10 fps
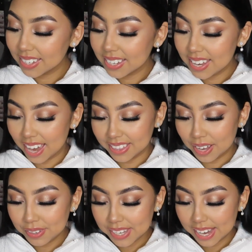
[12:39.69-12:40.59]
yeah, that
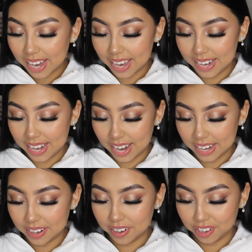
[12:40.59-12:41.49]
was like at
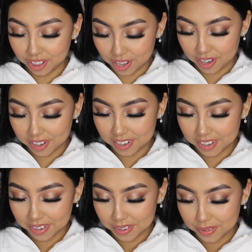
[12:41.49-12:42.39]
9 o'clock,
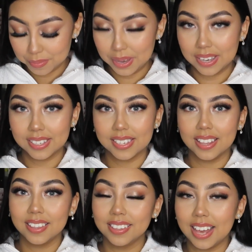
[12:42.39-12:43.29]
because
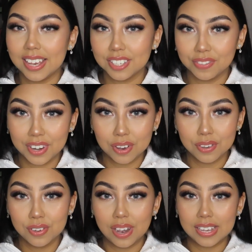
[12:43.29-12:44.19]
the last video
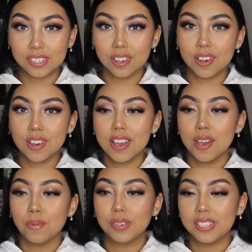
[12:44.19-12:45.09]
you guys saw
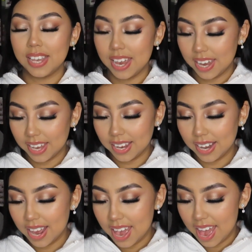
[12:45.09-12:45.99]
was
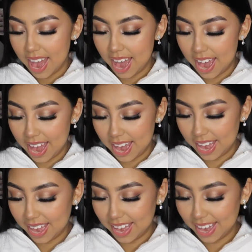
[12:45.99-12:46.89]
taken
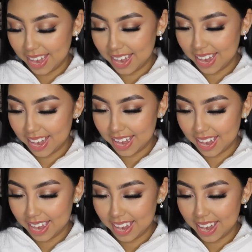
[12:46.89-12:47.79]
at
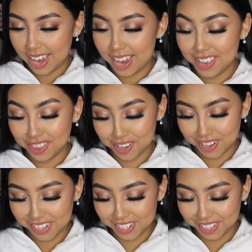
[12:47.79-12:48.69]

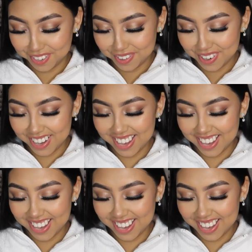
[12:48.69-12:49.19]
8:32